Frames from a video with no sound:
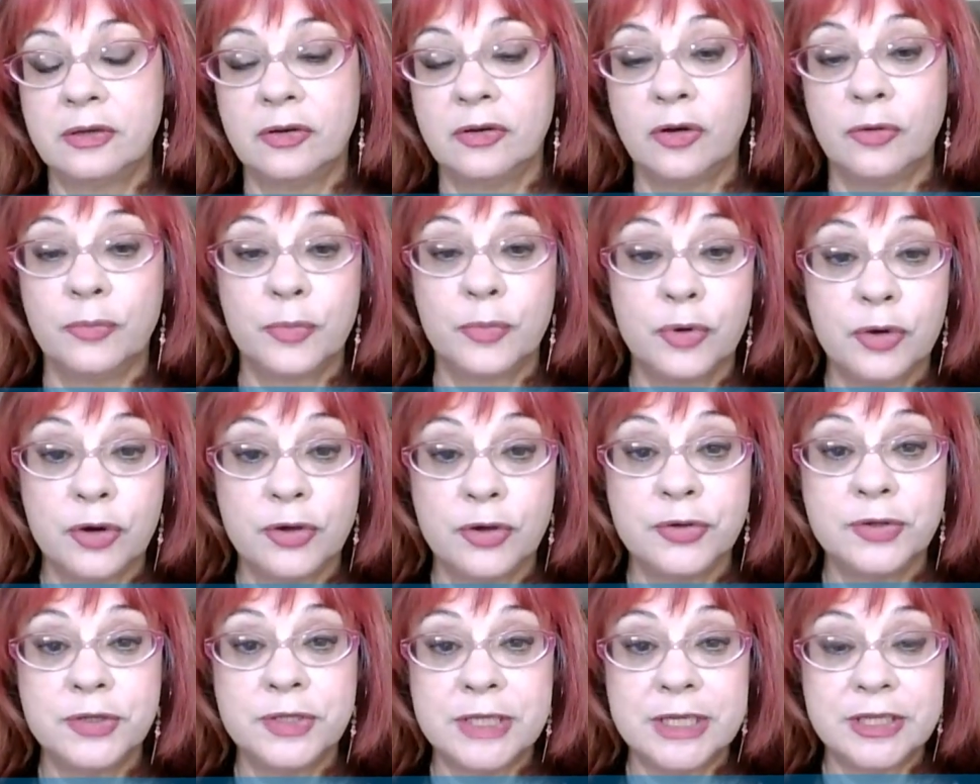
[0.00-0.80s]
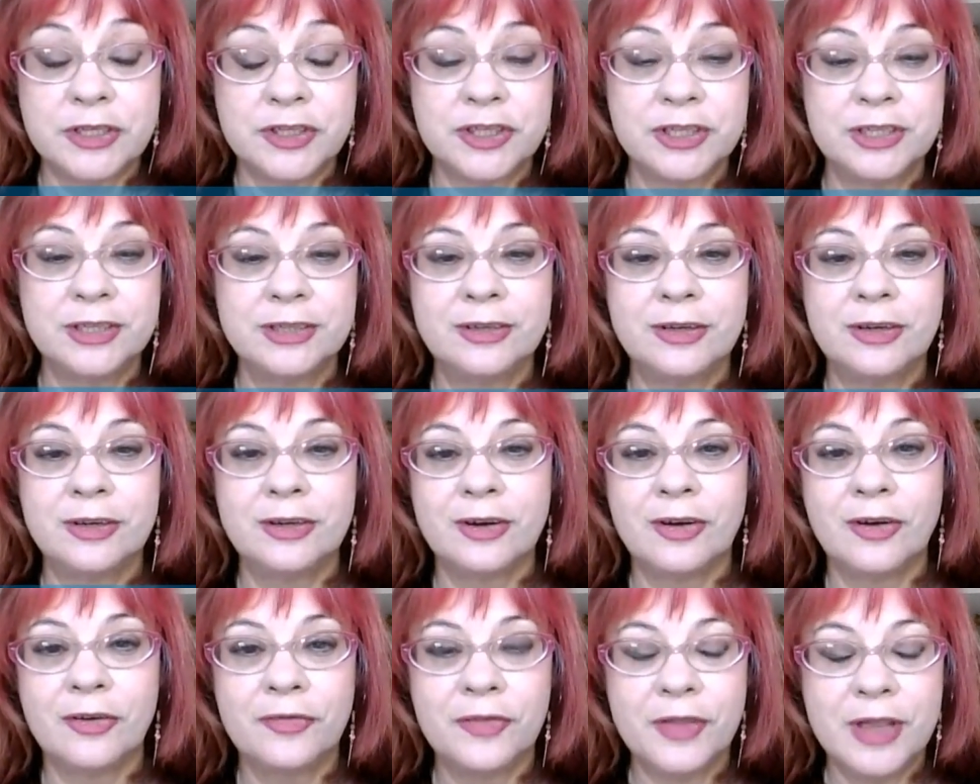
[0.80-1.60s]
not procession,
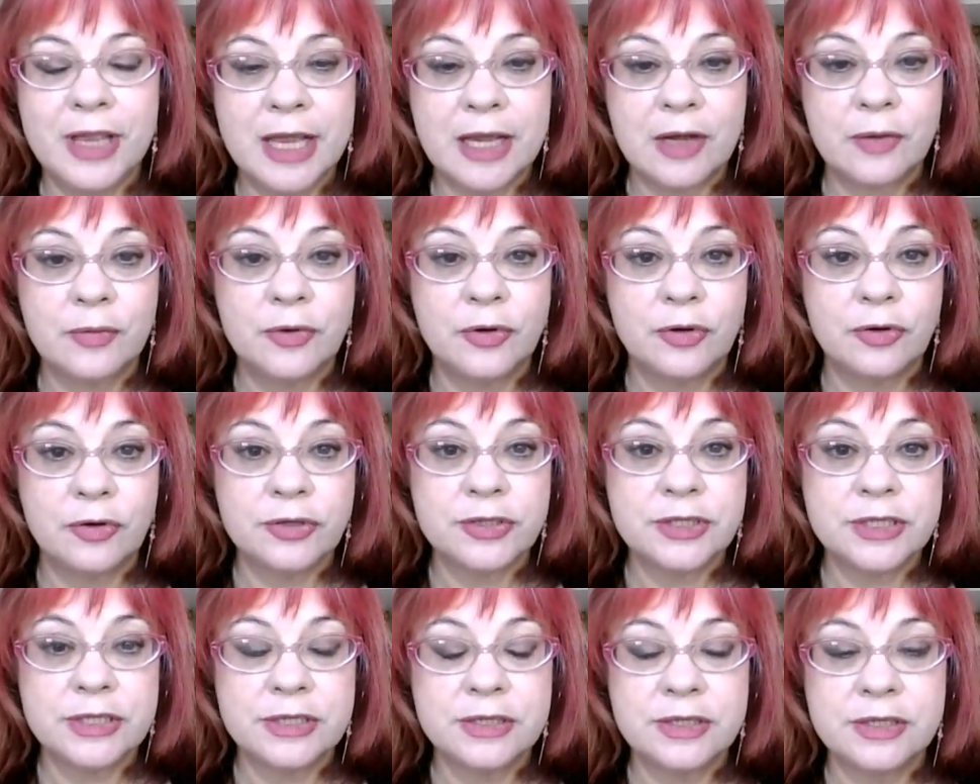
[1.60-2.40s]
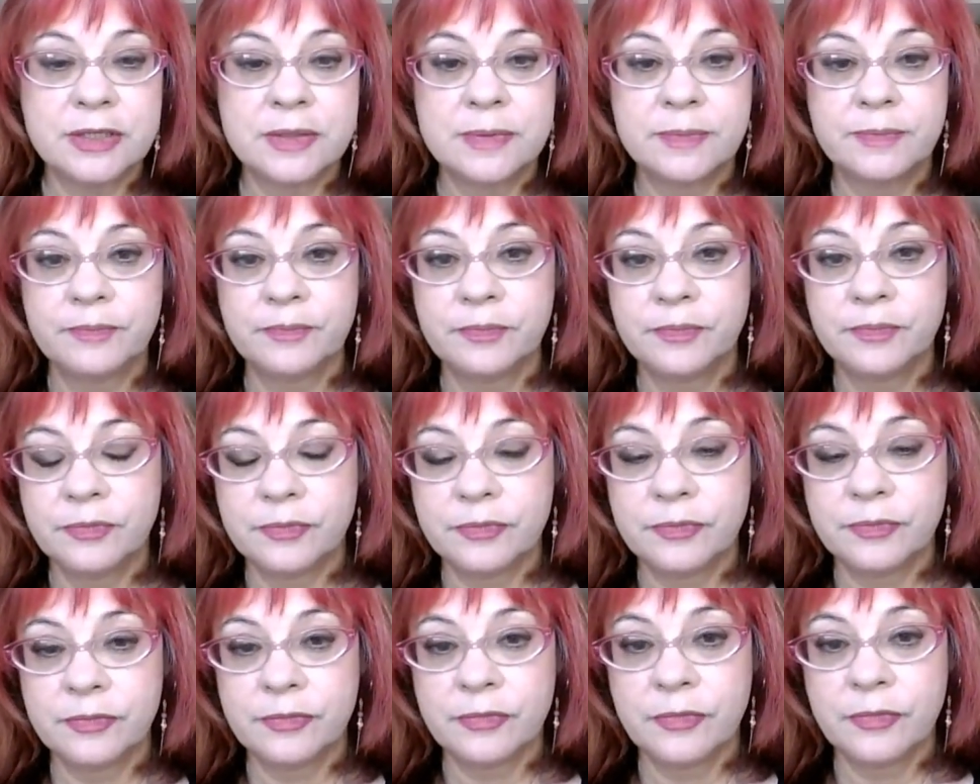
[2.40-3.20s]
of the equinoxes.
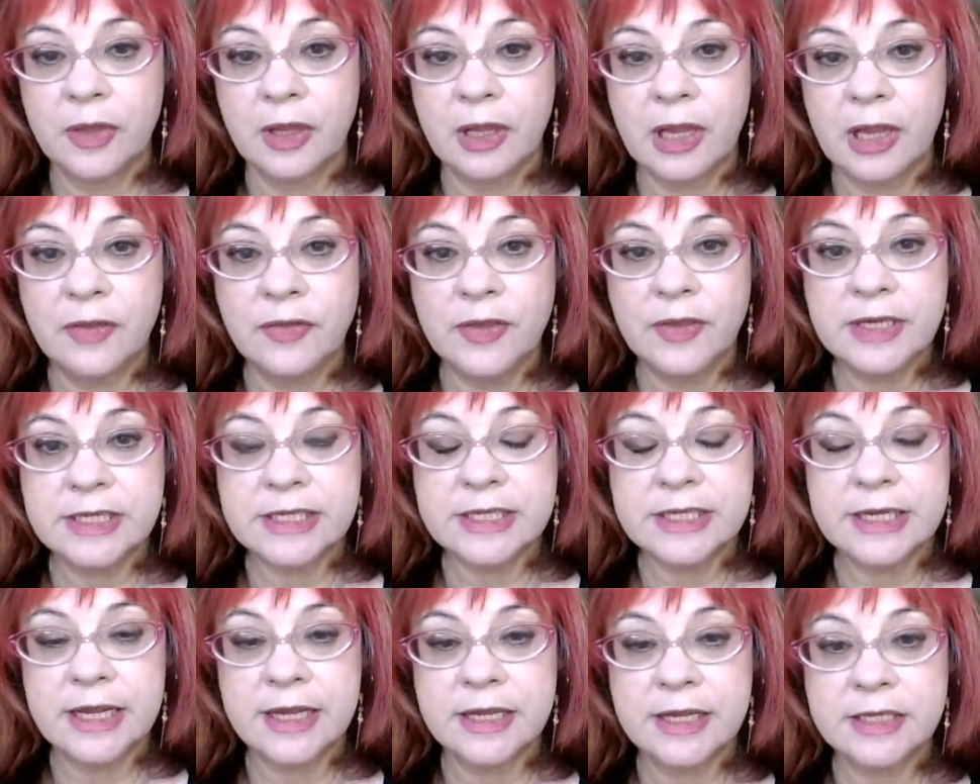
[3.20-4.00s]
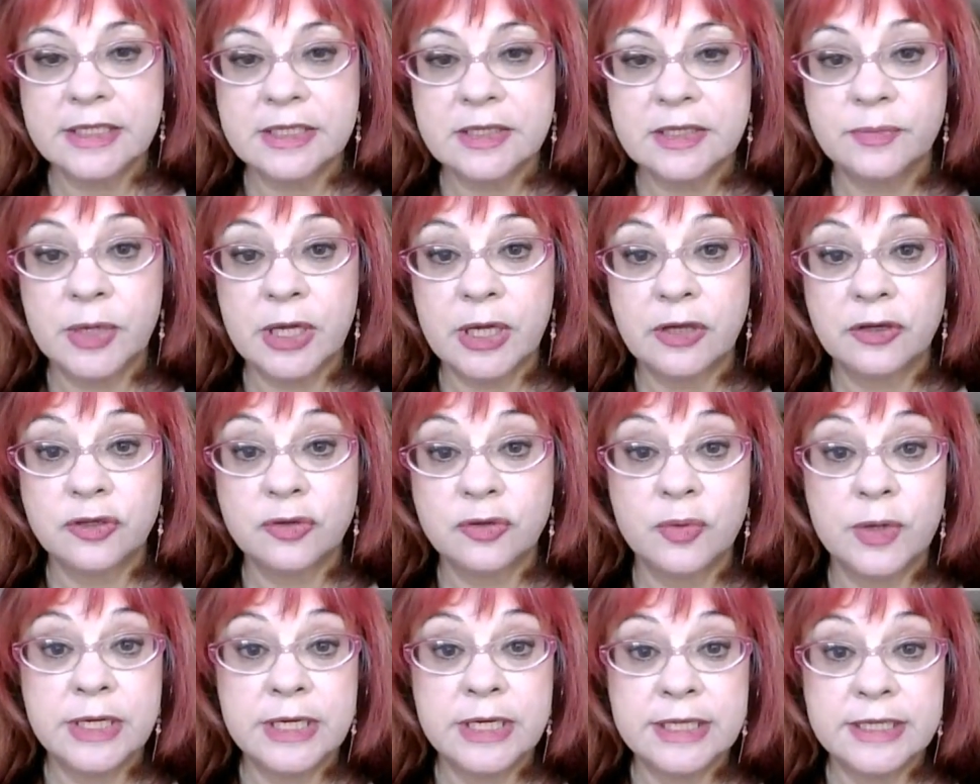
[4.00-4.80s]
And this lasts about
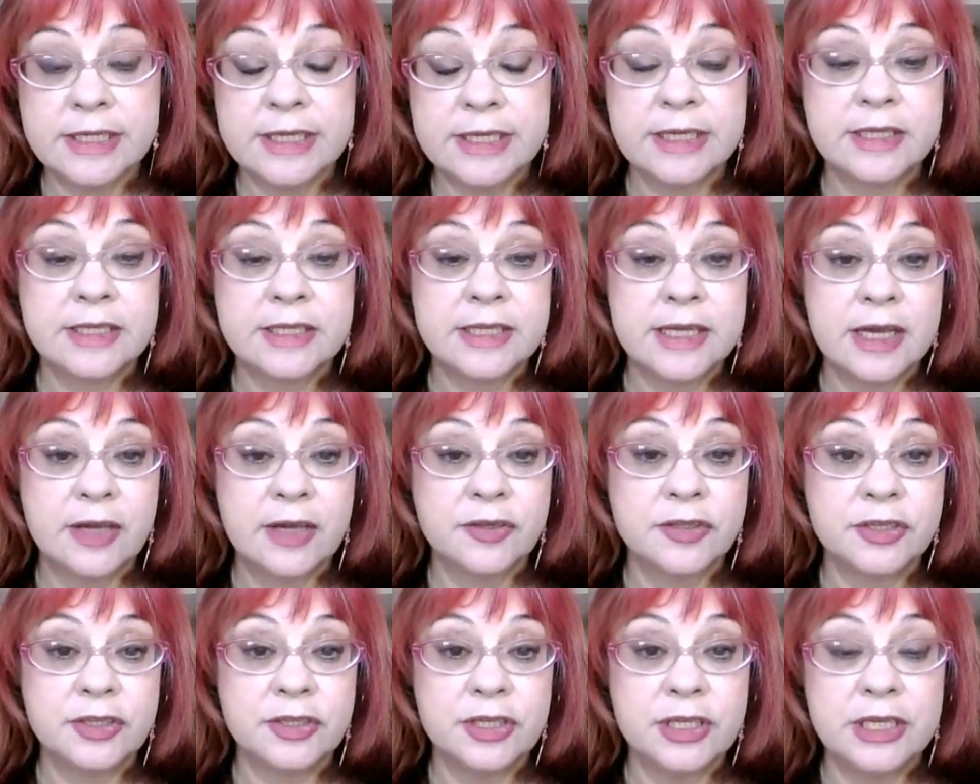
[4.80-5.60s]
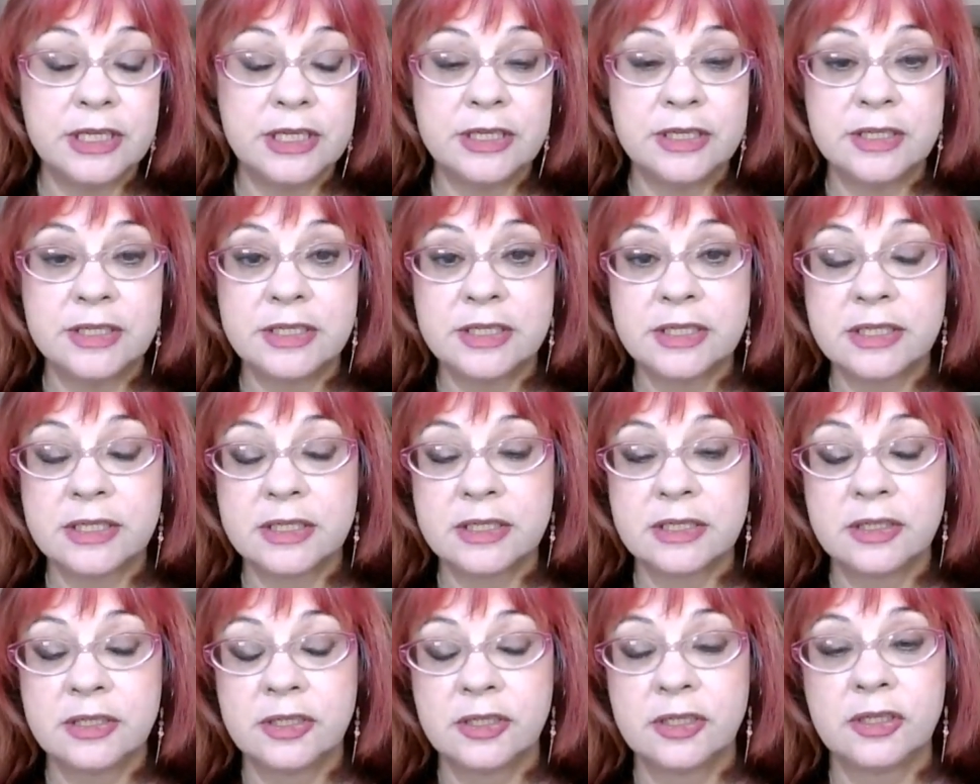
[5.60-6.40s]
26,000
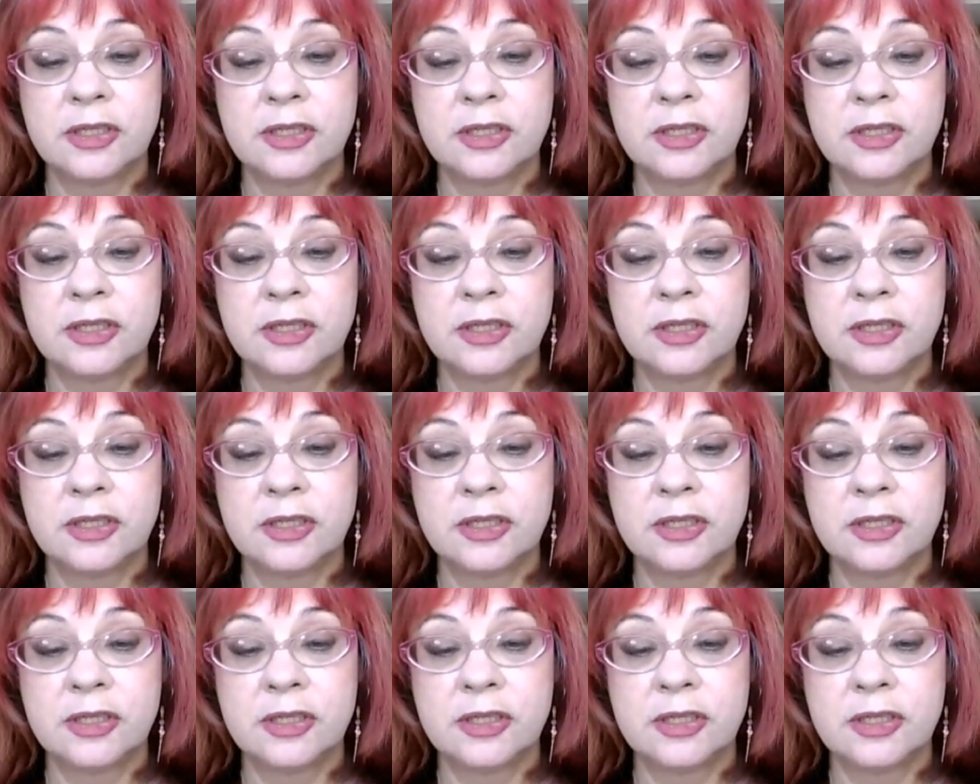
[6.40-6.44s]
years.